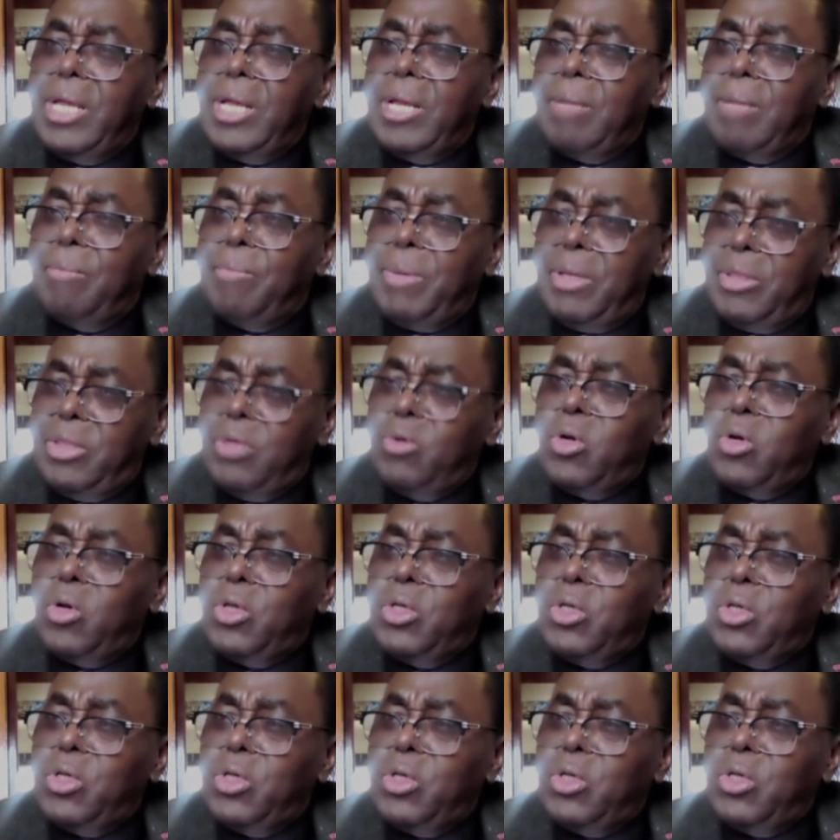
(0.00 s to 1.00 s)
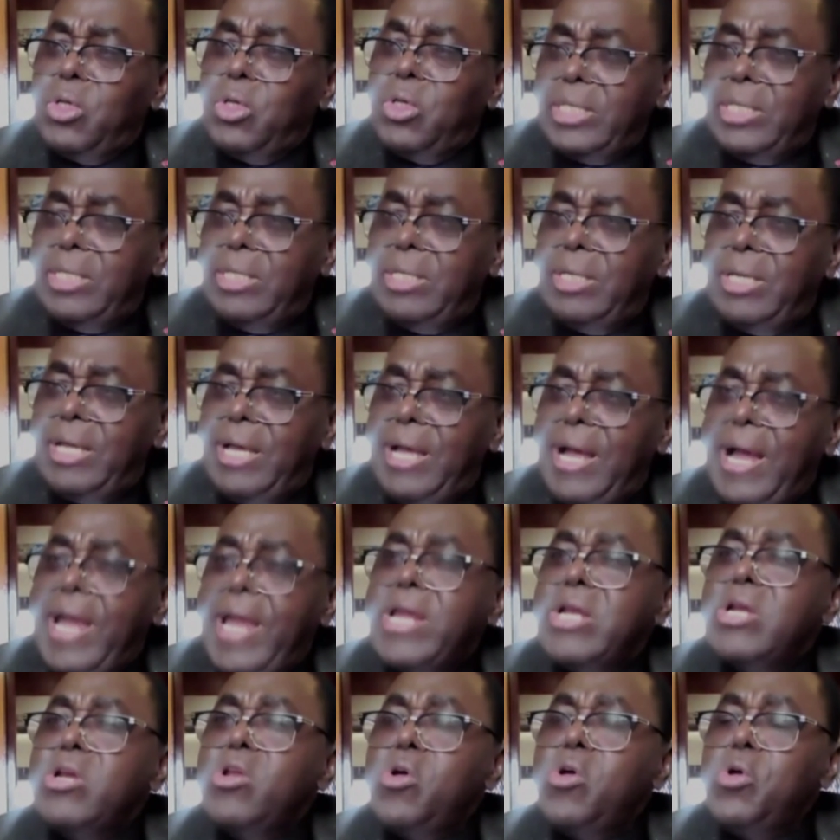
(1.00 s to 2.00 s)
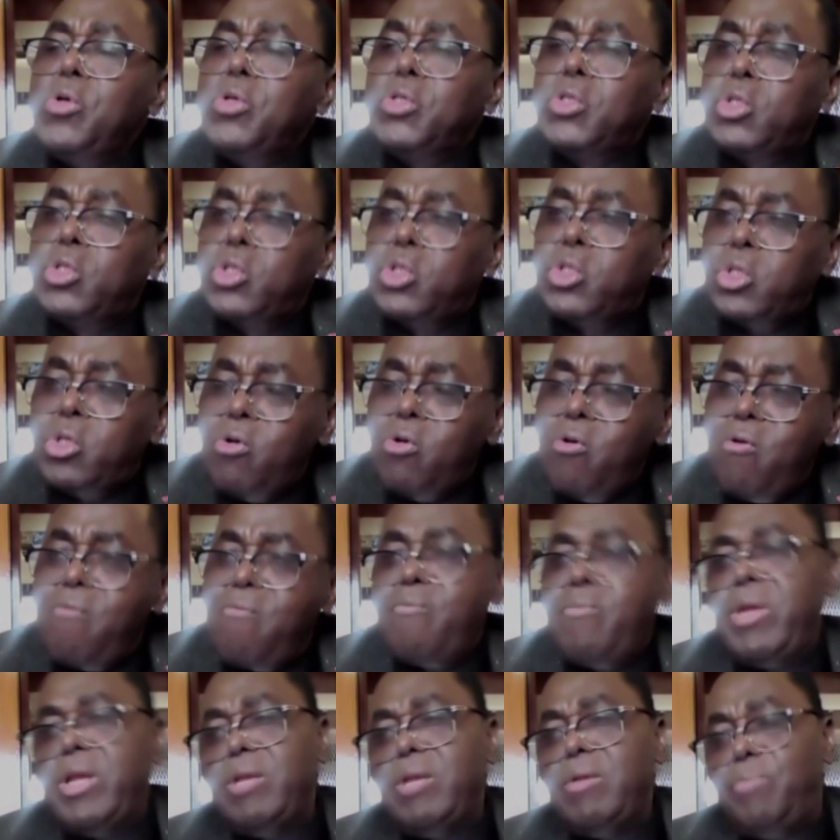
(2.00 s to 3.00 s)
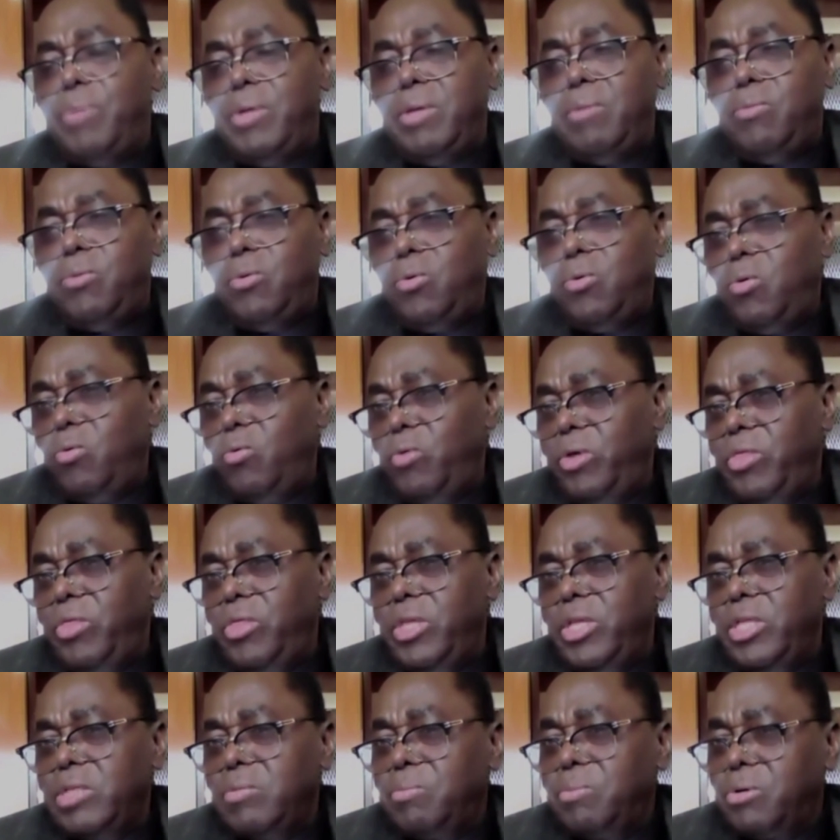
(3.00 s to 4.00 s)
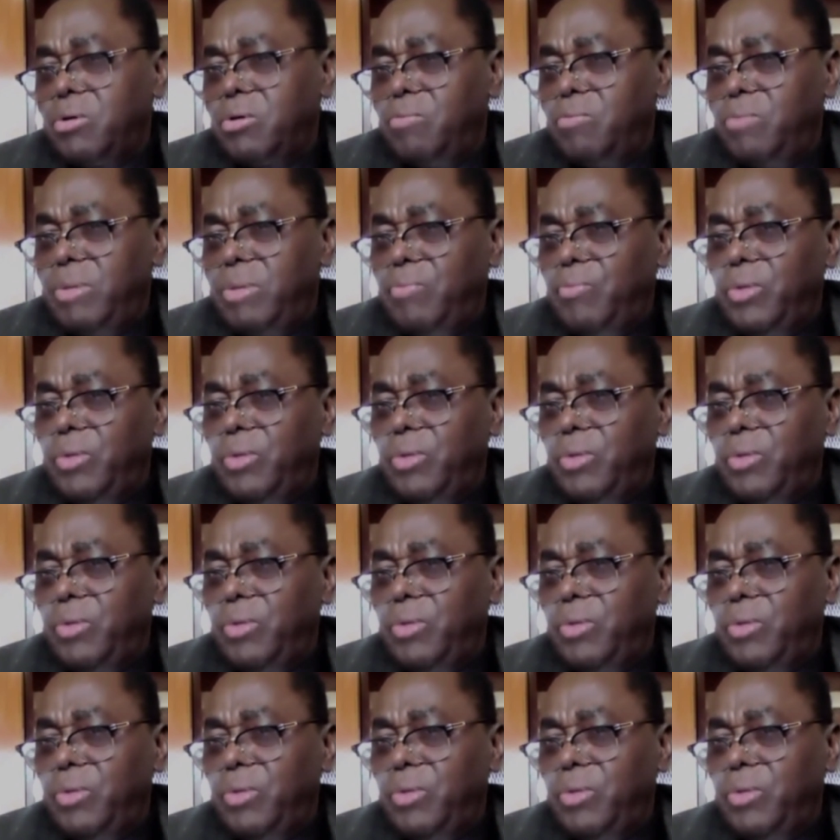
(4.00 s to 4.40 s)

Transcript: But they will also say, I know so many people with this problem.